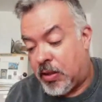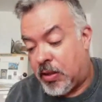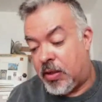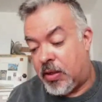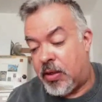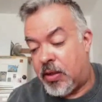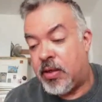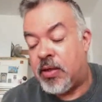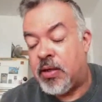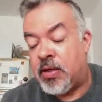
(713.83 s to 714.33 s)

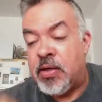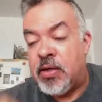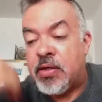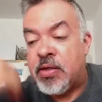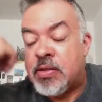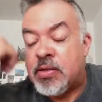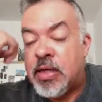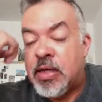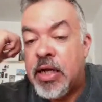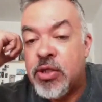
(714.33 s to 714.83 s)
uh,
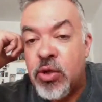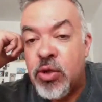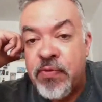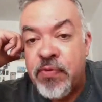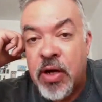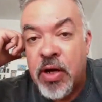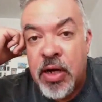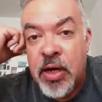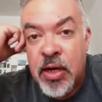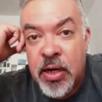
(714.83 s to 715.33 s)
kind
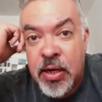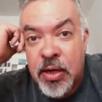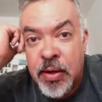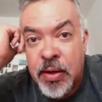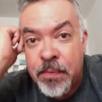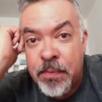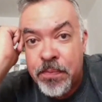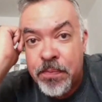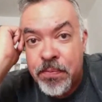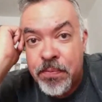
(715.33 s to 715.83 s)
of
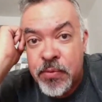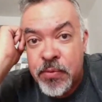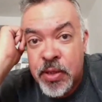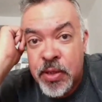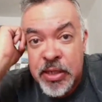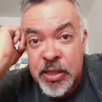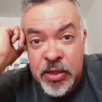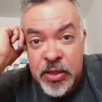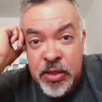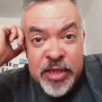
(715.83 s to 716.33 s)
he's a
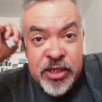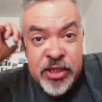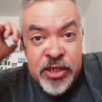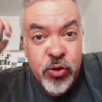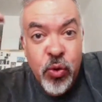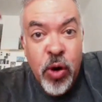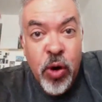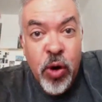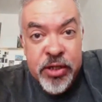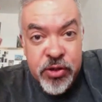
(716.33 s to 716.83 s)
classic
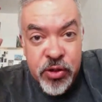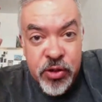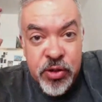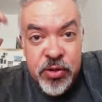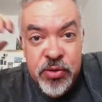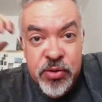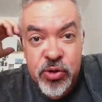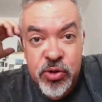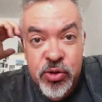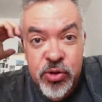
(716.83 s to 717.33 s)
writer
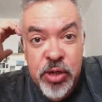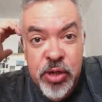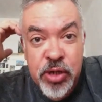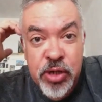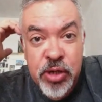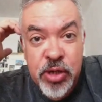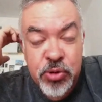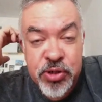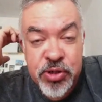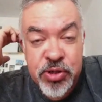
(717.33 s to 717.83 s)
today in
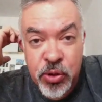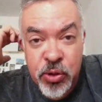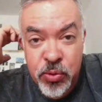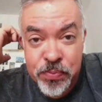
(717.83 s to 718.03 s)
Brazil,